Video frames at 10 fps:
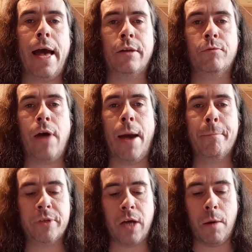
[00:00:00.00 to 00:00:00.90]
had
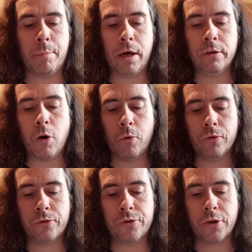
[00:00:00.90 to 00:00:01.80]
ramped up a
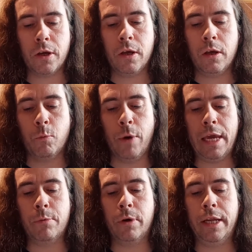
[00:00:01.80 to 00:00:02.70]
notch.
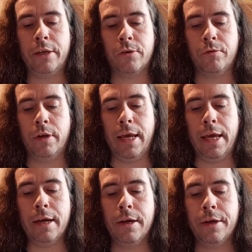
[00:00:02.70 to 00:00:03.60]
We were
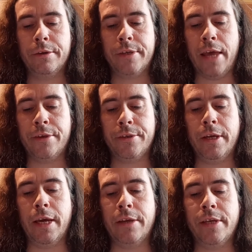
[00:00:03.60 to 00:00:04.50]
literally
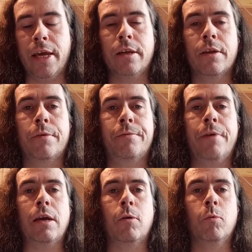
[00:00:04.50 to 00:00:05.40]
testing it in the
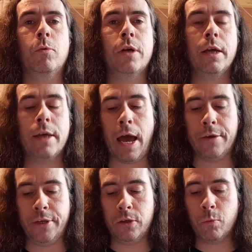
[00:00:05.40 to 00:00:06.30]
field,
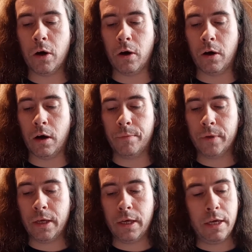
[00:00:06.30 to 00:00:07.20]
as it were.
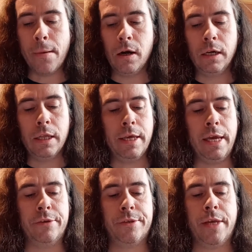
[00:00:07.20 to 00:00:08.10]

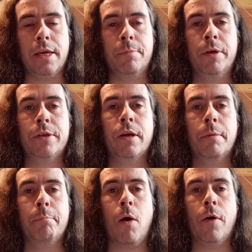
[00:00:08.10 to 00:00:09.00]
It seemed
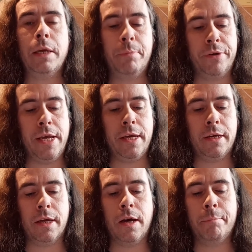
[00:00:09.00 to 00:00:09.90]
my
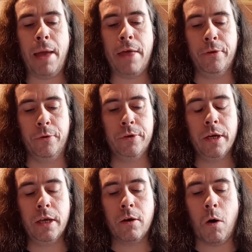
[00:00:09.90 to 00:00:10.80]
particular method
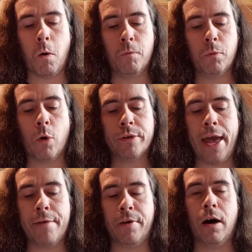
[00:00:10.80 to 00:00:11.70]
of
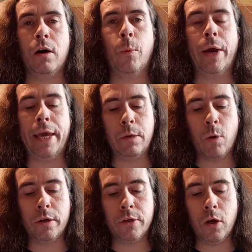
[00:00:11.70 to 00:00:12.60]
whatever we
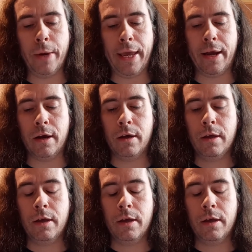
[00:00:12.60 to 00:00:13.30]
were doing,